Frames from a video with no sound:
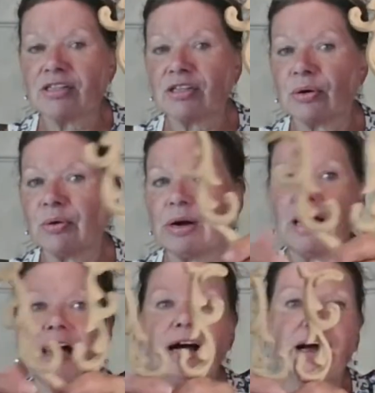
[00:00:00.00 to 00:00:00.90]
So
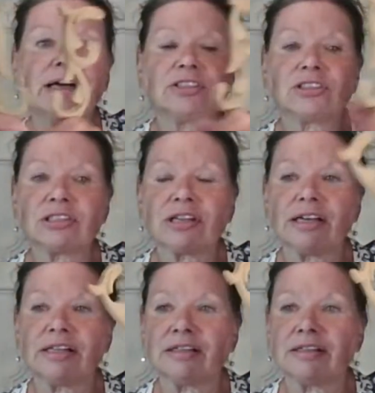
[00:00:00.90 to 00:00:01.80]
I just
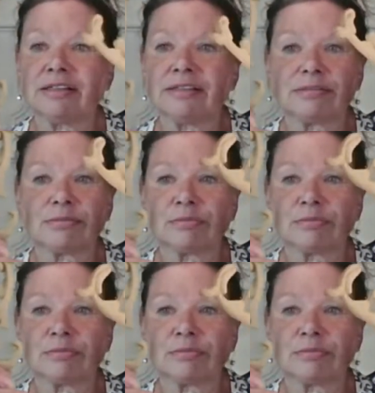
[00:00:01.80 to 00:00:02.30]
thought I